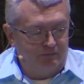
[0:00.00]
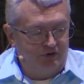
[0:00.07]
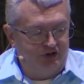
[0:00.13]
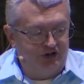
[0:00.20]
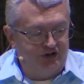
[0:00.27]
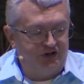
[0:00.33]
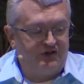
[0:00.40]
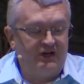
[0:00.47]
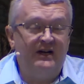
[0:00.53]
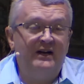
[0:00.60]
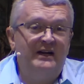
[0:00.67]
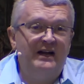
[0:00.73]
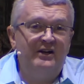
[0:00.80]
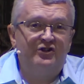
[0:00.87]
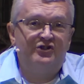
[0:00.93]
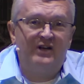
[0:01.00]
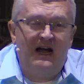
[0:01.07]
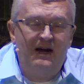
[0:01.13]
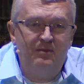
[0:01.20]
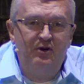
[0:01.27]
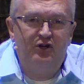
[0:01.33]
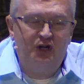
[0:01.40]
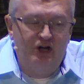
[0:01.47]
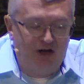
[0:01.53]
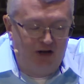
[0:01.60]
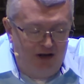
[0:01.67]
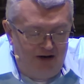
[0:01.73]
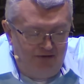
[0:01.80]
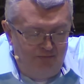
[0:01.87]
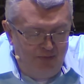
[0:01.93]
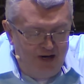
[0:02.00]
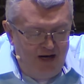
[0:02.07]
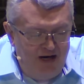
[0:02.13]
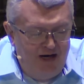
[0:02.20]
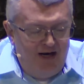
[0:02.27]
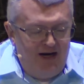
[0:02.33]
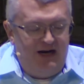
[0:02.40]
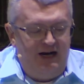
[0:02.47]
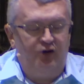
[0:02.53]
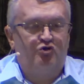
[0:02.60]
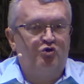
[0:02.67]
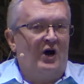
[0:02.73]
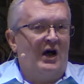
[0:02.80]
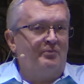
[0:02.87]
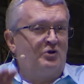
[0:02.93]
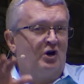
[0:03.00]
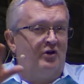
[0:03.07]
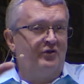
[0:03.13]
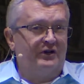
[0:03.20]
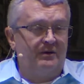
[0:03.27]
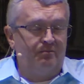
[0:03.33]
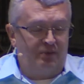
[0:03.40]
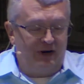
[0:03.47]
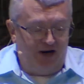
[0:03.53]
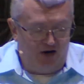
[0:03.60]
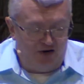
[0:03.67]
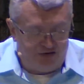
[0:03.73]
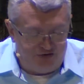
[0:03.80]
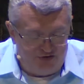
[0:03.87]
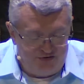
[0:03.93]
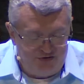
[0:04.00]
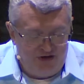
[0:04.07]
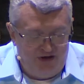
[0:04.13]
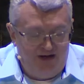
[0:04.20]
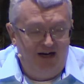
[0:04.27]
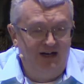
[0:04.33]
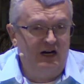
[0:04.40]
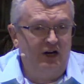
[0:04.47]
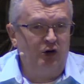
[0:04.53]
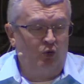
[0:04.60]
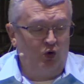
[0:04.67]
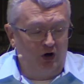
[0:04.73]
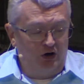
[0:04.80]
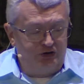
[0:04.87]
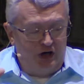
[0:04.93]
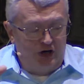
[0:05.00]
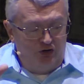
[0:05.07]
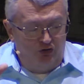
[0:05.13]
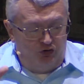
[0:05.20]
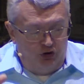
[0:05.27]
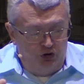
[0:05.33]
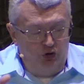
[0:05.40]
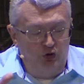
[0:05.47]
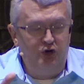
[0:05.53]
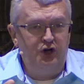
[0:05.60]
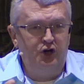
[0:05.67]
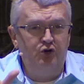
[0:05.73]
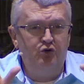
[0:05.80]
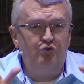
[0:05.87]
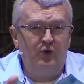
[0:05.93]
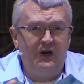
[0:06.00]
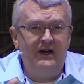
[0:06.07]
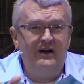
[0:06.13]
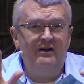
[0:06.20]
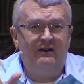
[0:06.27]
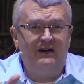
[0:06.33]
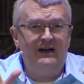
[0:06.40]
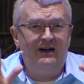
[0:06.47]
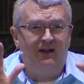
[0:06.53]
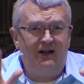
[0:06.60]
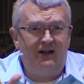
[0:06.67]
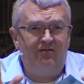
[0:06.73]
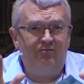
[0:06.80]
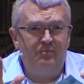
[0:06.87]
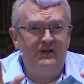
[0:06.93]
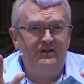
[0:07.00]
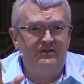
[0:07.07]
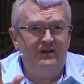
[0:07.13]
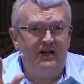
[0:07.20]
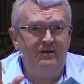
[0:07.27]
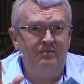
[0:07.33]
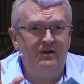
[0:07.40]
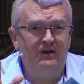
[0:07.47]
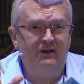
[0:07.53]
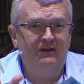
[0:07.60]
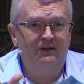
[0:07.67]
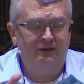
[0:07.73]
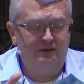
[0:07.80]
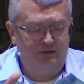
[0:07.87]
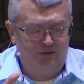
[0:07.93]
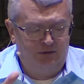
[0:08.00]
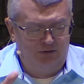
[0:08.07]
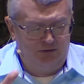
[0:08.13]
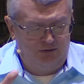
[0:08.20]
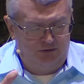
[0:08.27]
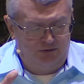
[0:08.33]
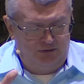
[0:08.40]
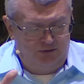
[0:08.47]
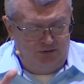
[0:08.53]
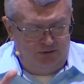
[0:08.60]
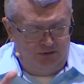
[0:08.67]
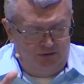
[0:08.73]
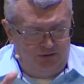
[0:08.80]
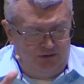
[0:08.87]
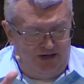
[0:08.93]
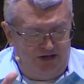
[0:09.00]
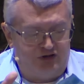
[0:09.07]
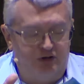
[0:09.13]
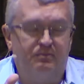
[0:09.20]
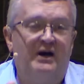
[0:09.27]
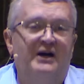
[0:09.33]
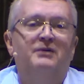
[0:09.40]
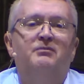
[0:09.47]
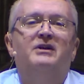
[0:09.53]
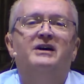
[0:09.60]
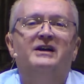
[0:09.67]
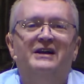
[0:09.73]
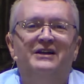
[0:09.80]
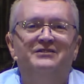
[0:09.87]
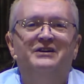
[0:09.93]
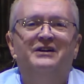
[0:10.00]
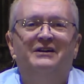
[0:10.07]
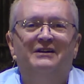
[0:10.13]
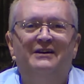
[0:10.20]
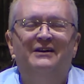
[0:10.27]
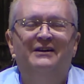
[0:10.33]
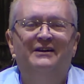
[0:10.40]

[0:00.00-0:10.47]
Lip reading: Jesus said again, Simon, do you love me? He dropped all the comparisons. In other words, do you really love me, Simon? That's the bottom line, isn't it?